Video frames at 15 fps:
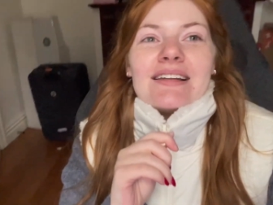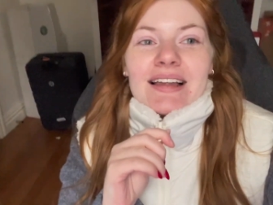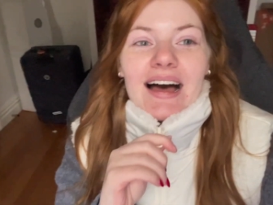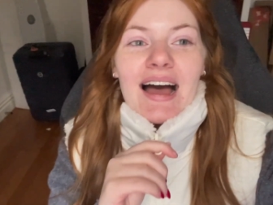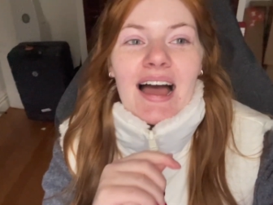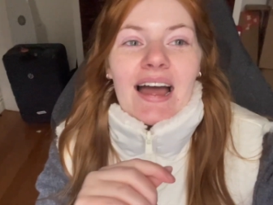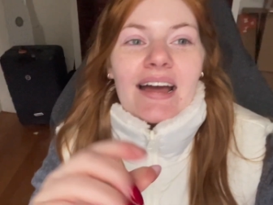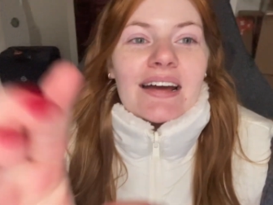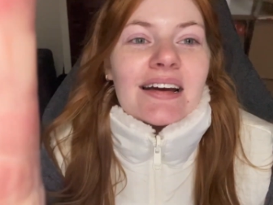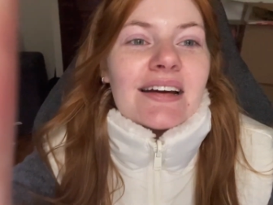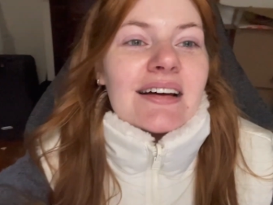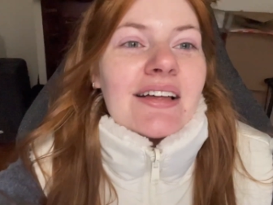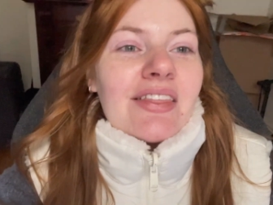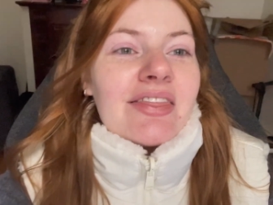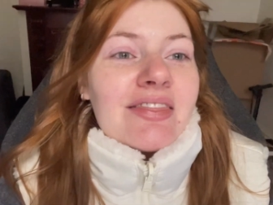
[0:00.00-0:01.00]
like,
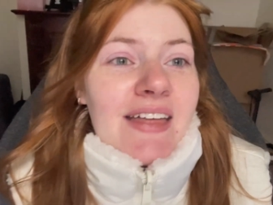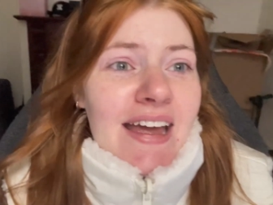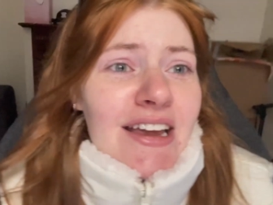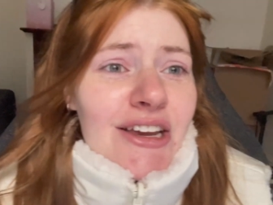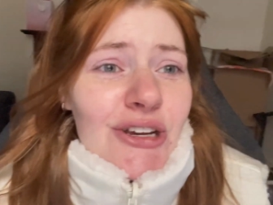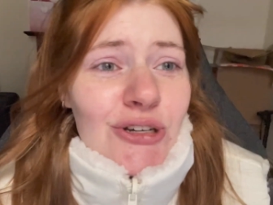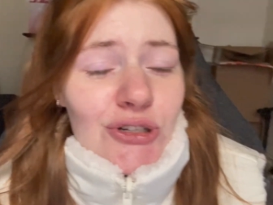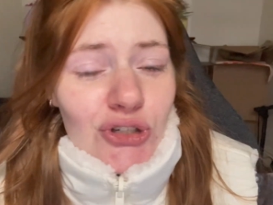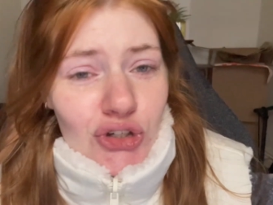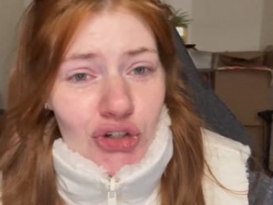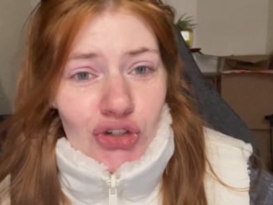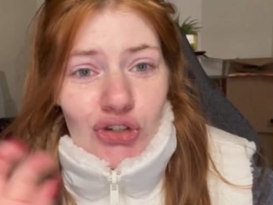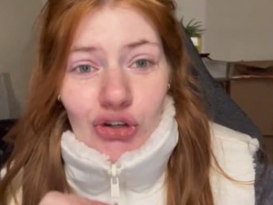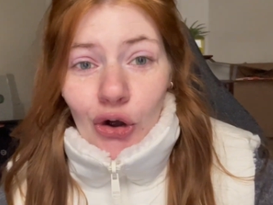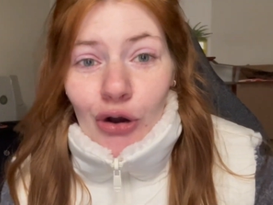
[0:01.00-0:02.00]
thank you
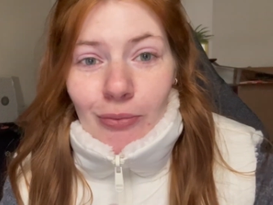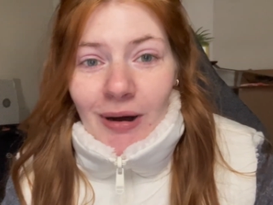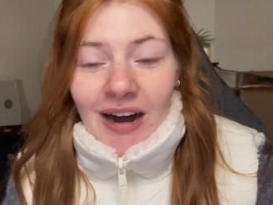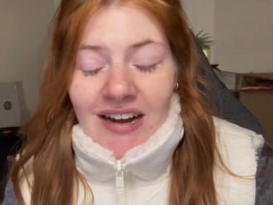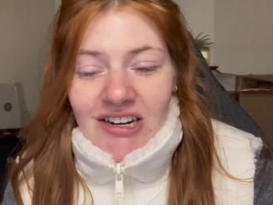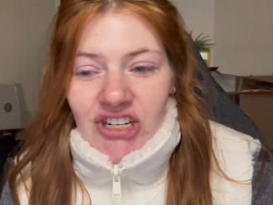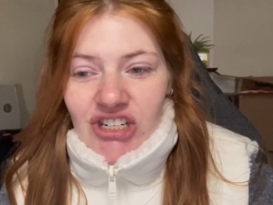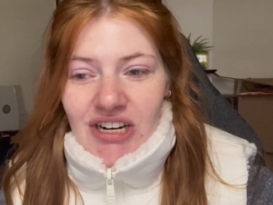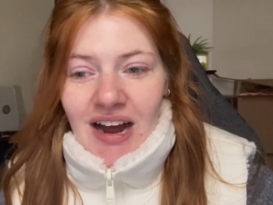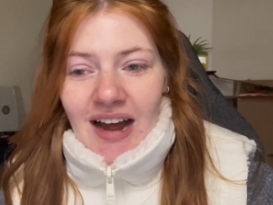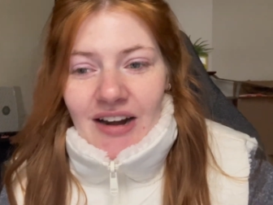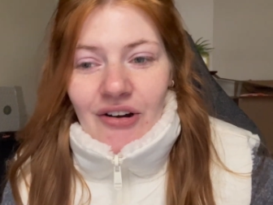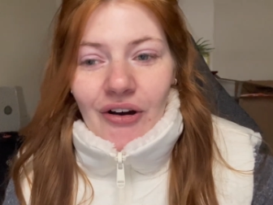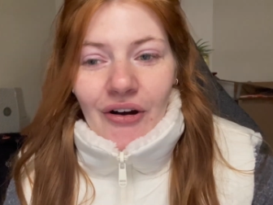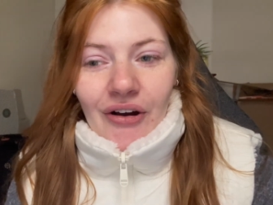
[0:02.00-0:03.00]
so much. I
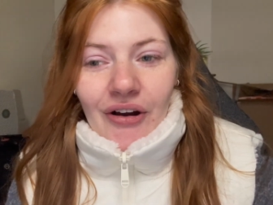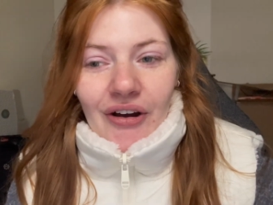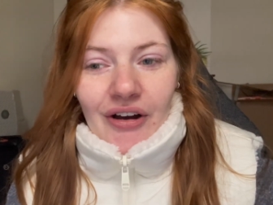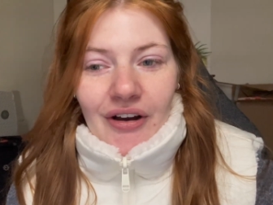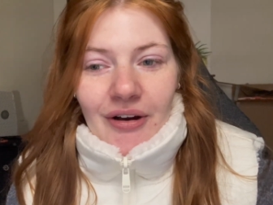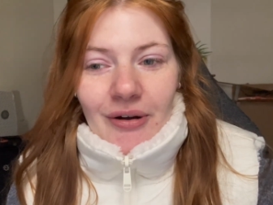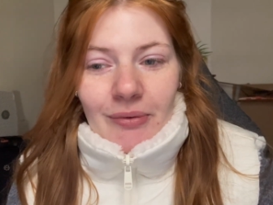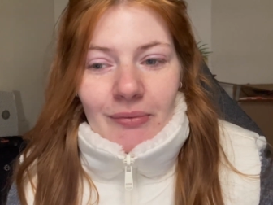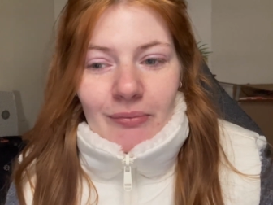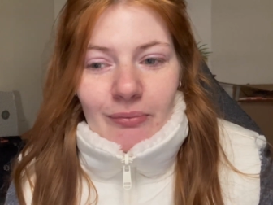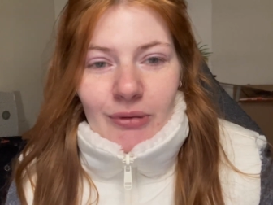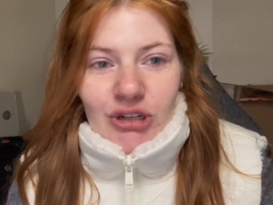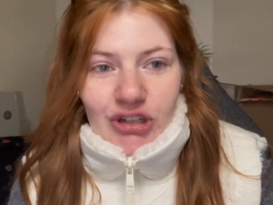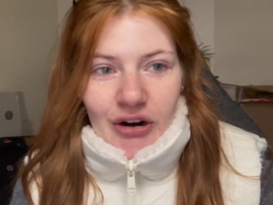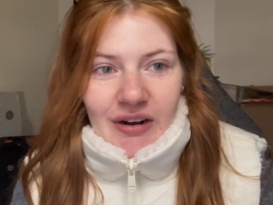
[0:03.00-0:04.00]
know
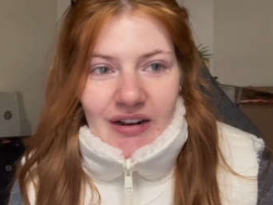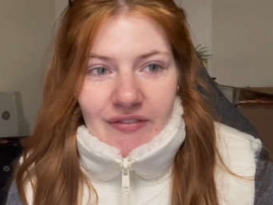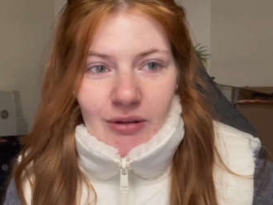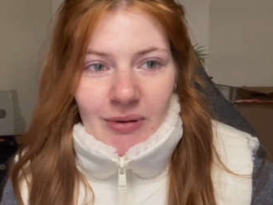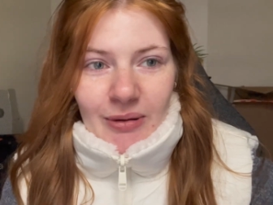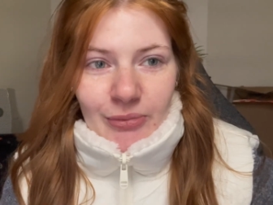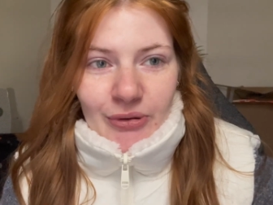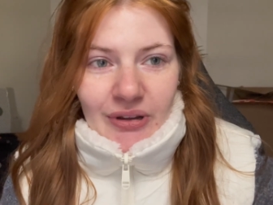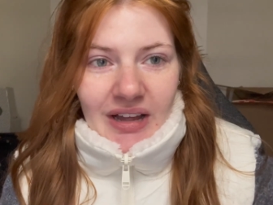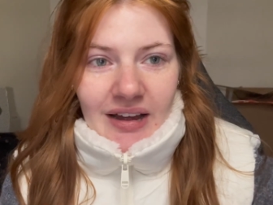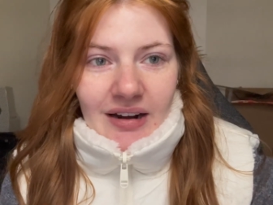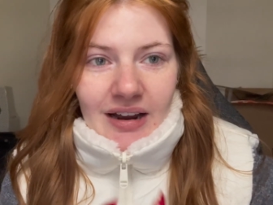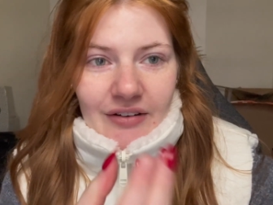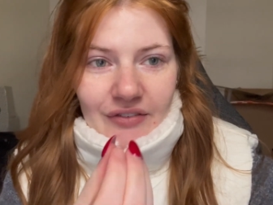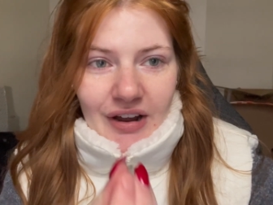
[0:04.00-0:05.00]
majority of the people that
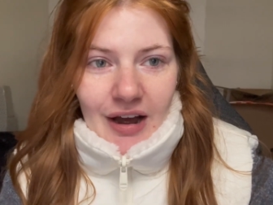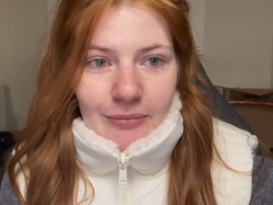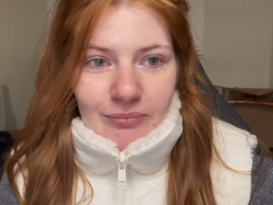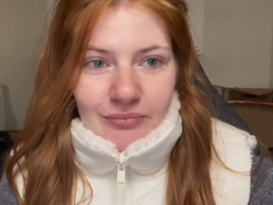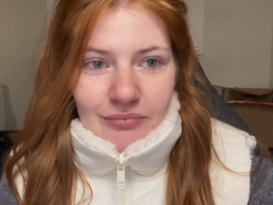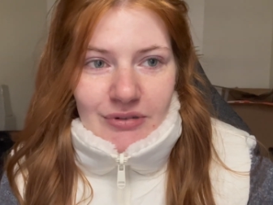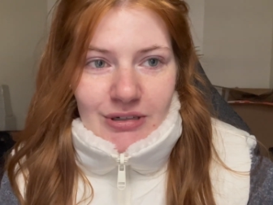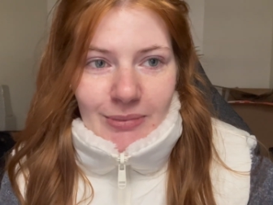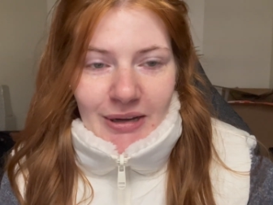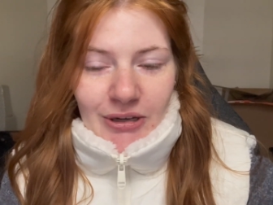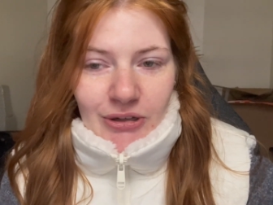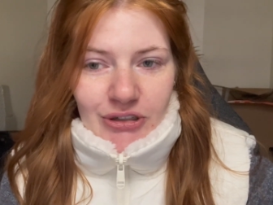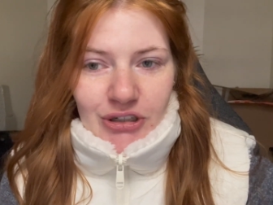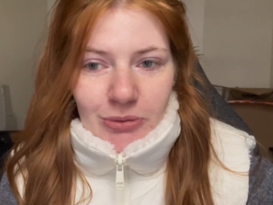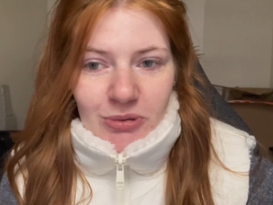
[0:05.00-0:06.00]
have come to my
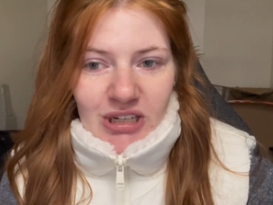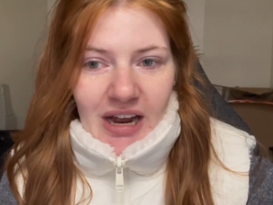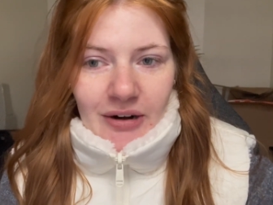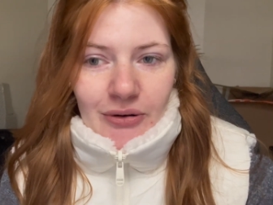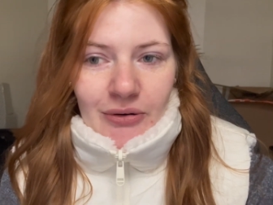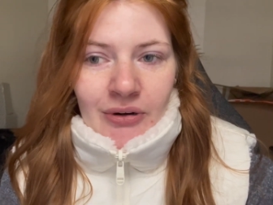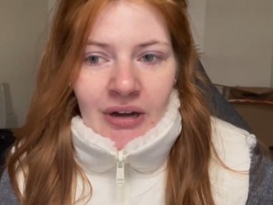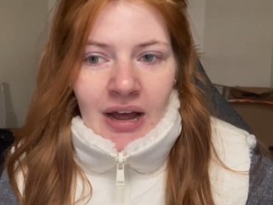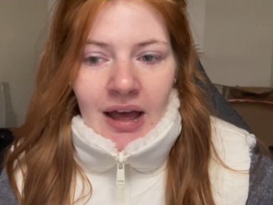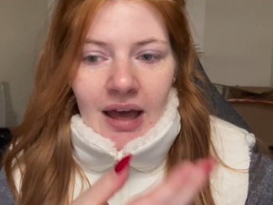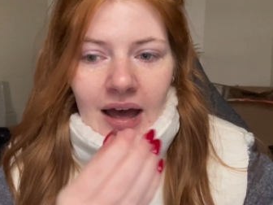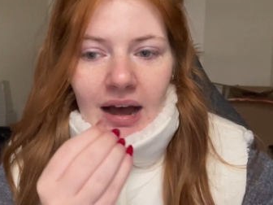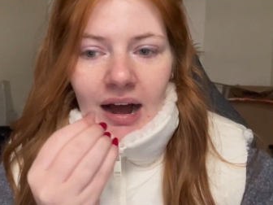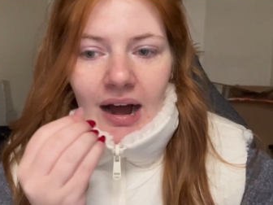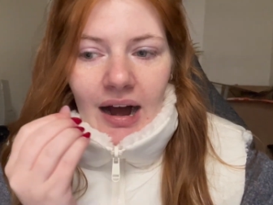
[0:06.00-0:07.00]
YouTube channel
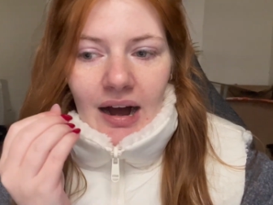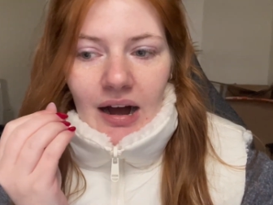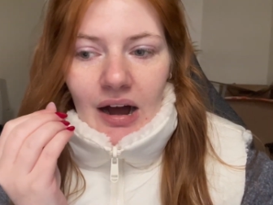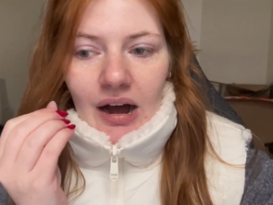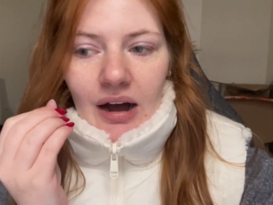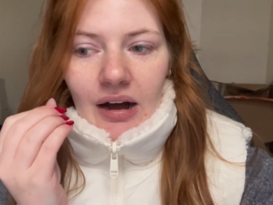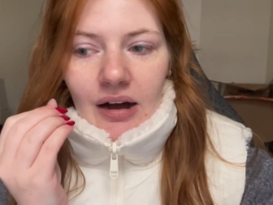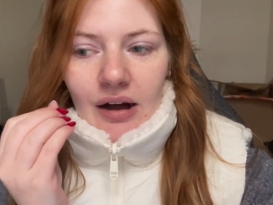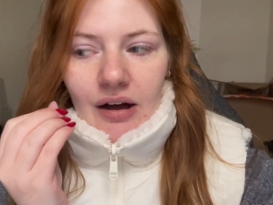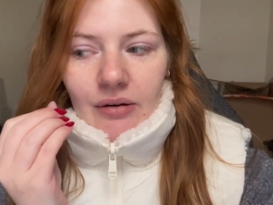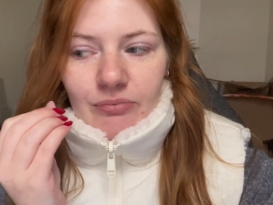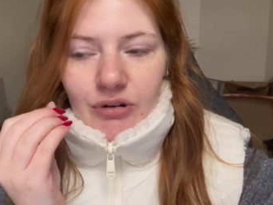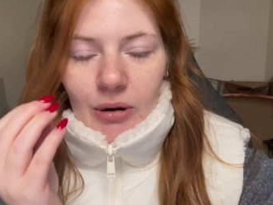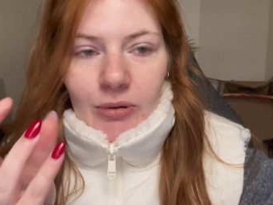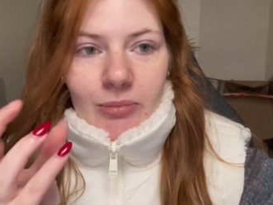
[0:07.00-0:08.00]
are uh,
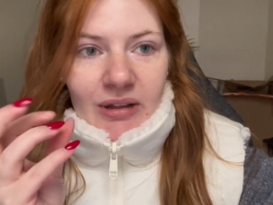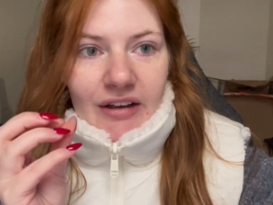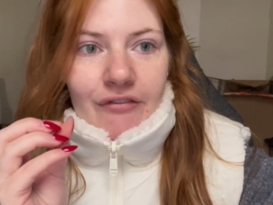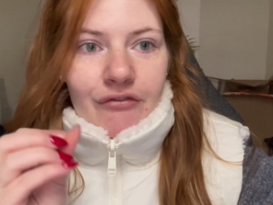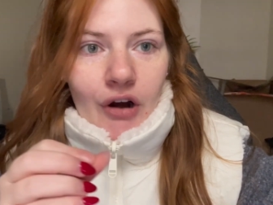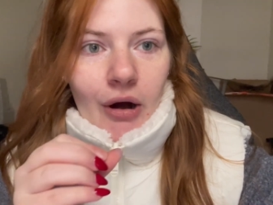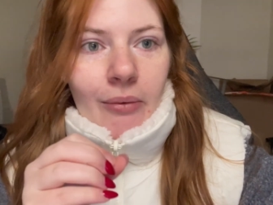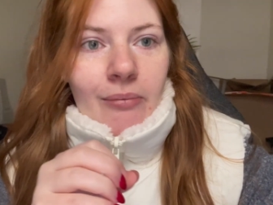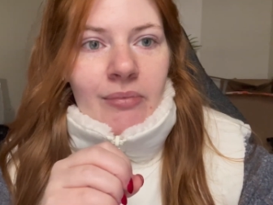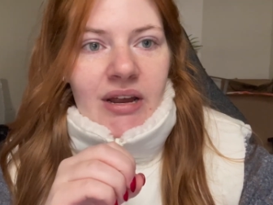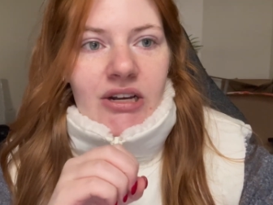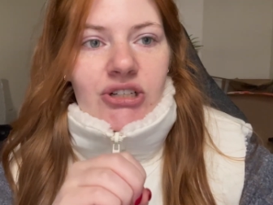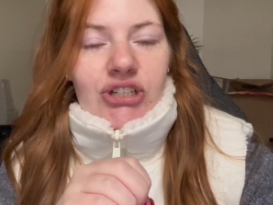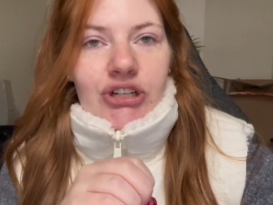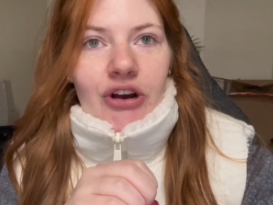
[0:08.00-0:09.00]
probably from
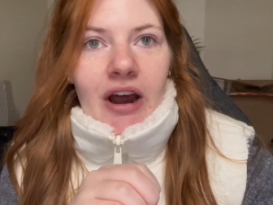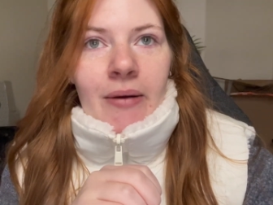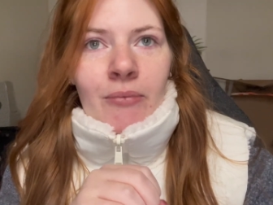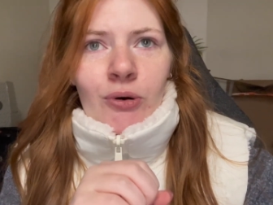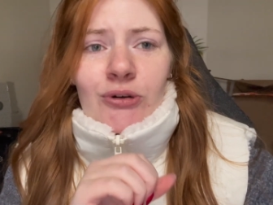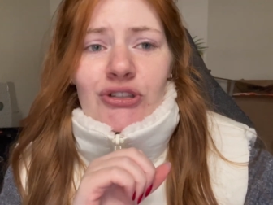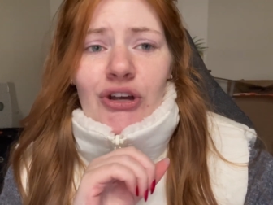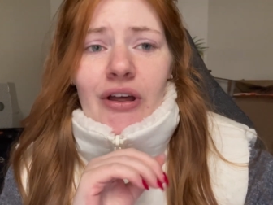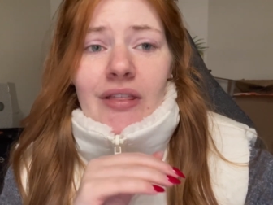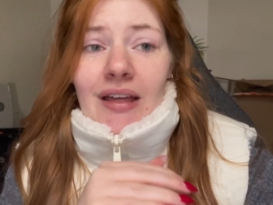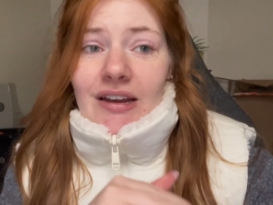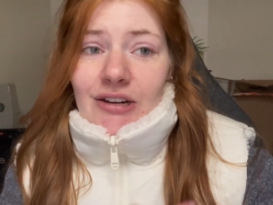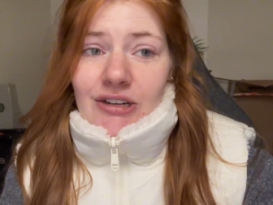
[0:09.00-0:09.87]
Instagram. Also, thank